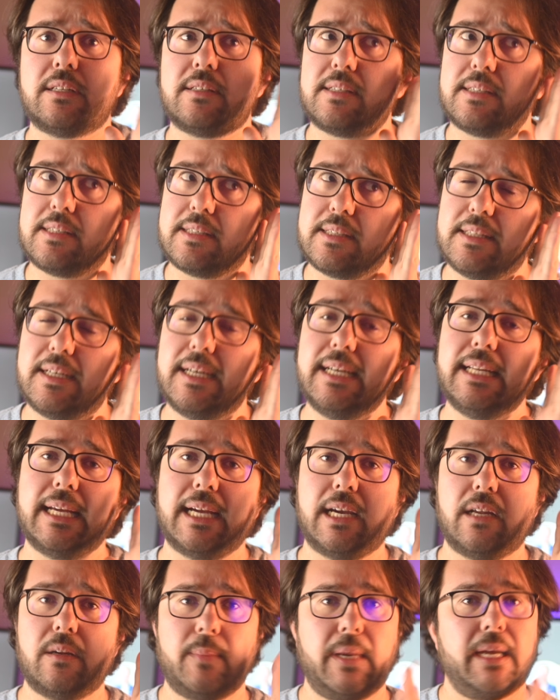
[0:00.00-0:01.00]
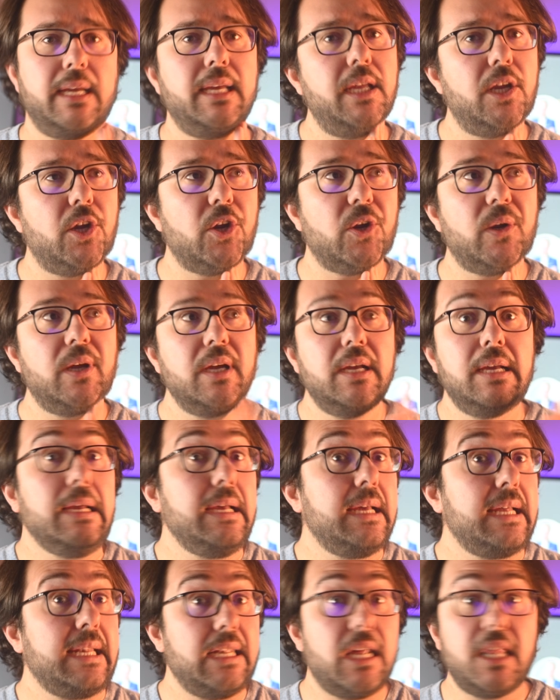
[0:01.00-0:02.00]
sliding out of my ear.
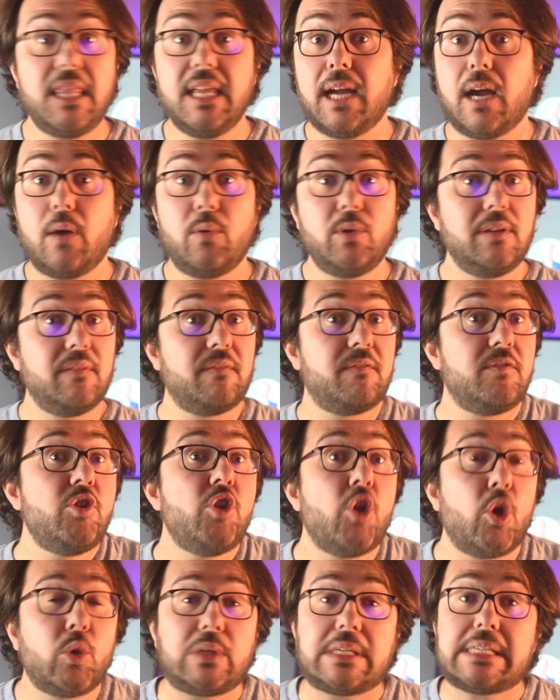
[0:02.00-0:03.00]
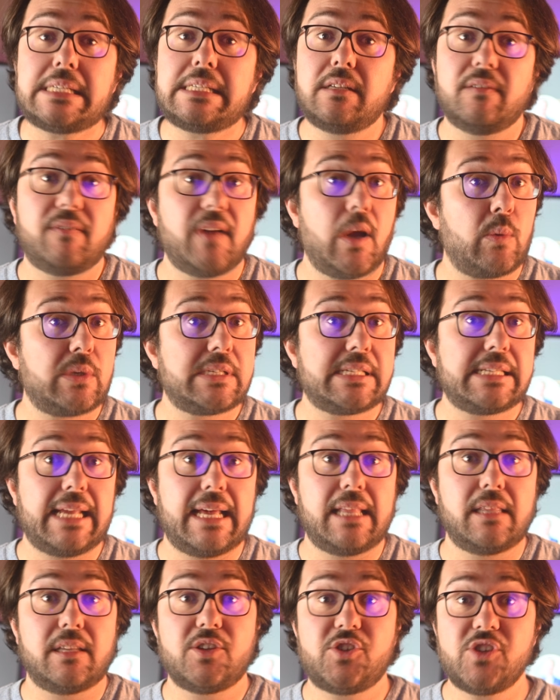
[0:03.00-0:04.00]
Nothing I would have noticed if I wasn't
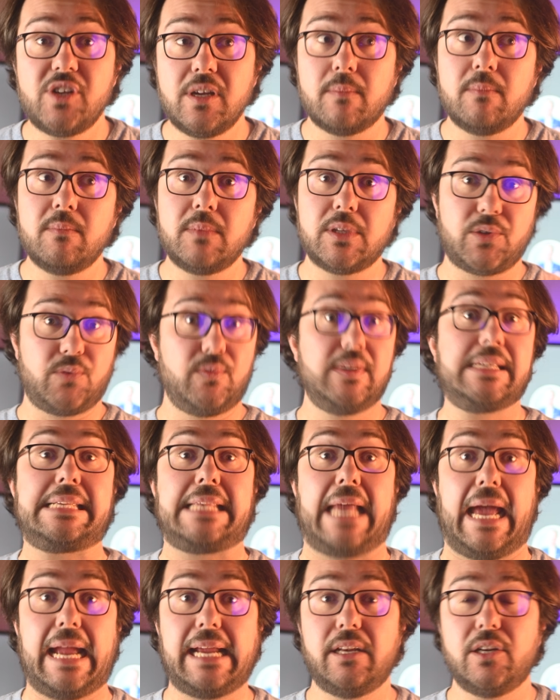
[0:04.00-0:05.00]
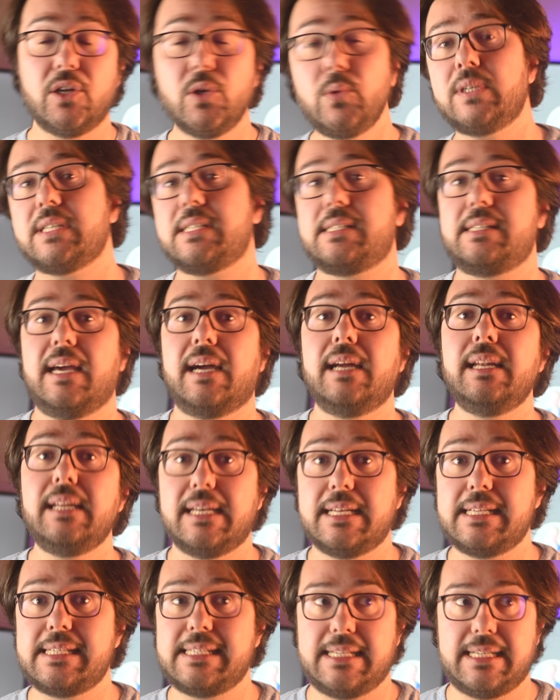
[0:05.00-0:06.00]
at the gym, but the reason I noticed that
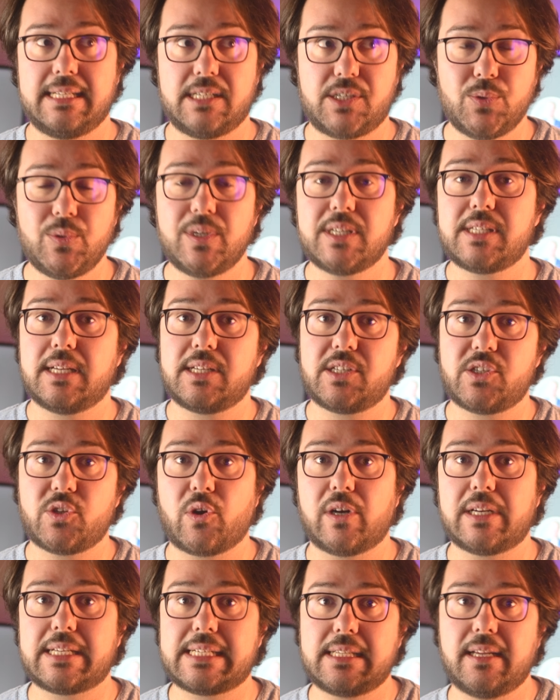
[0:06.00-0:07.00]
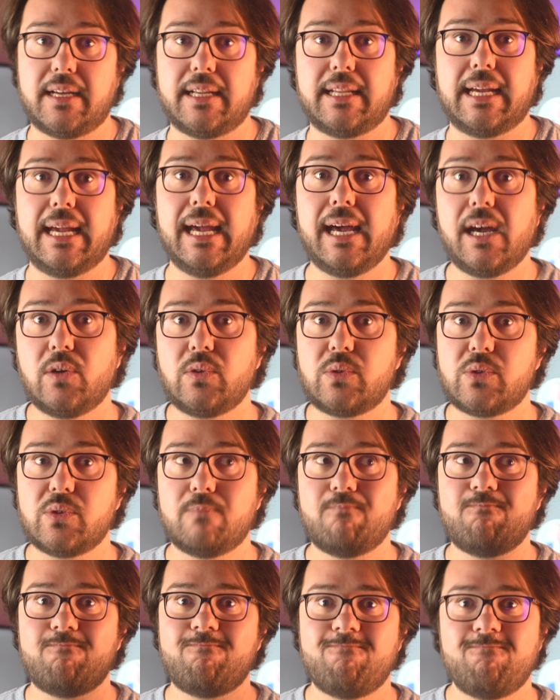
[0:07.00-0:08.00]
is as soon as they start sliding out,
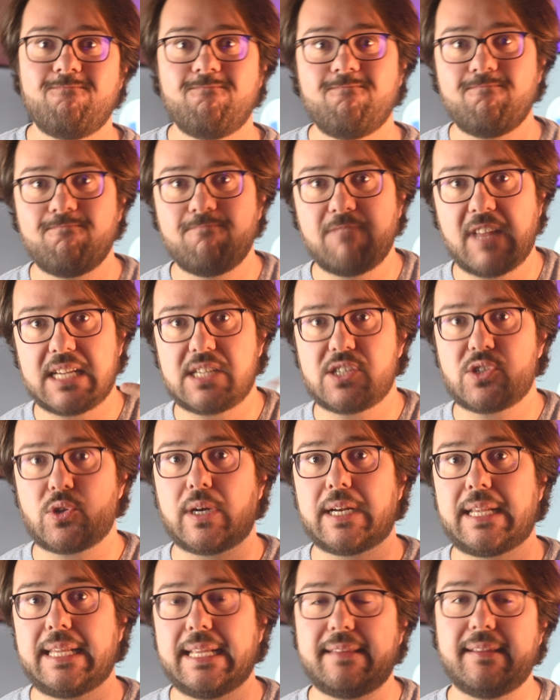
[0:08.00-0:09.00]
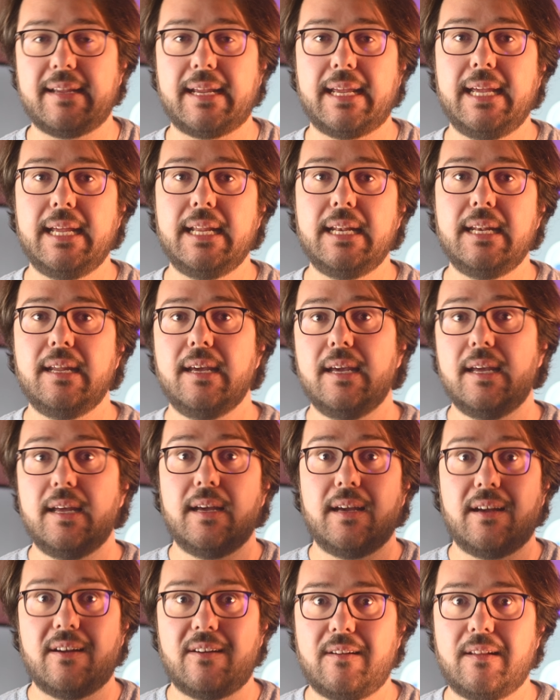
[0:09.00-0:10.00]
they start letting in
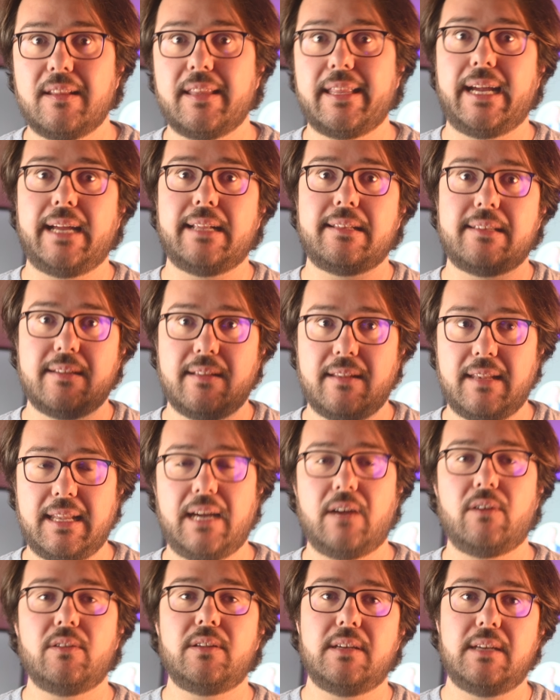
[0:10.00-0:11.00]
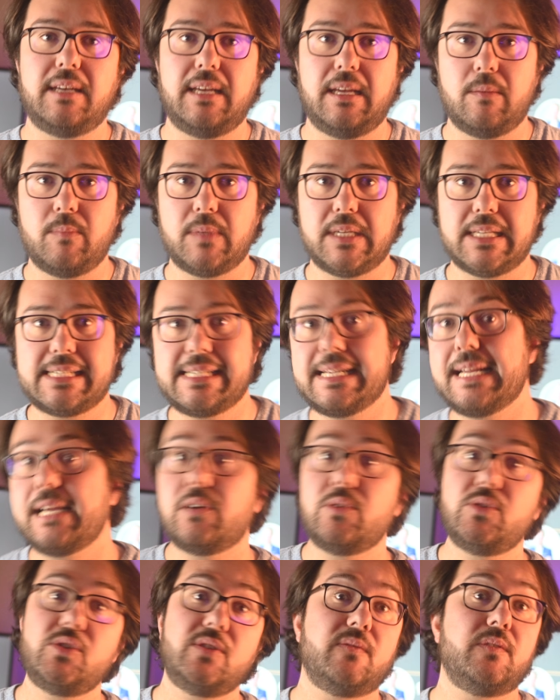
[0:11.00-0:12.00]
all that loud ambient
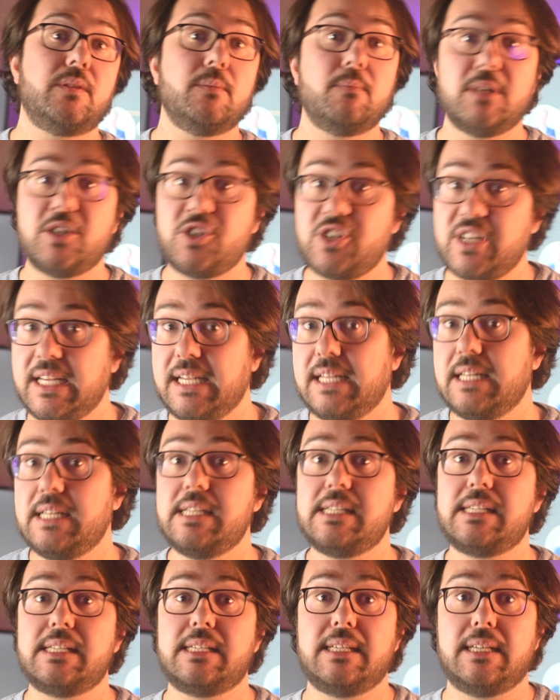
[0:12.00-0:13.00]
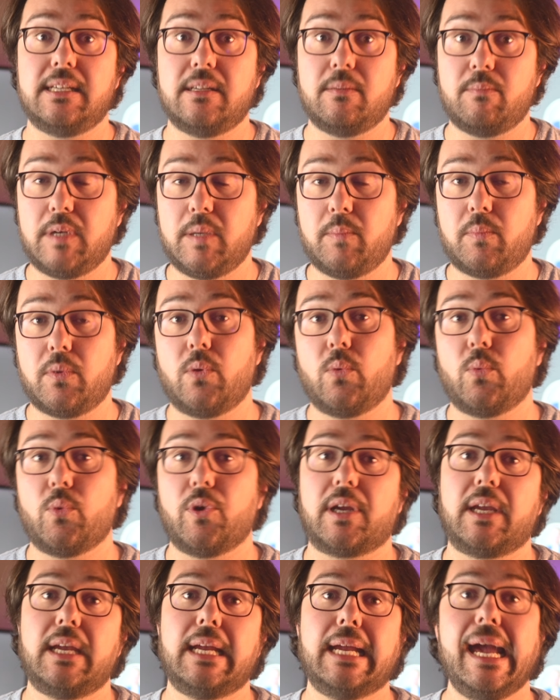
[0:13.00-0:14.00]
sounds of the machines and people
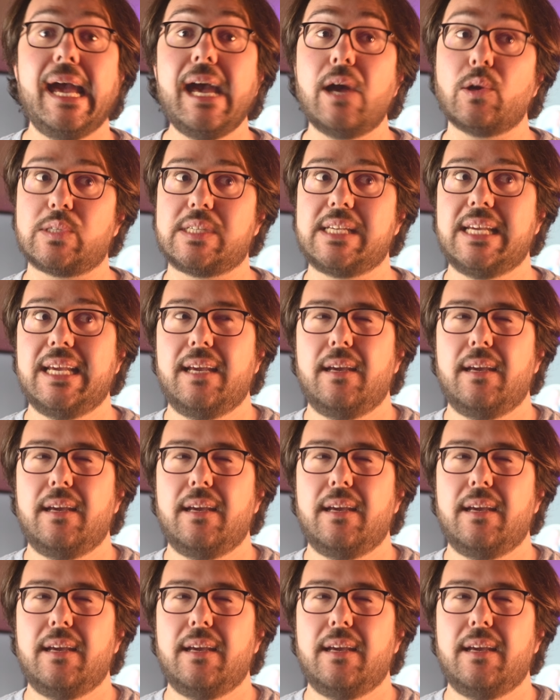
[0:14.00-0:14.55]
working out,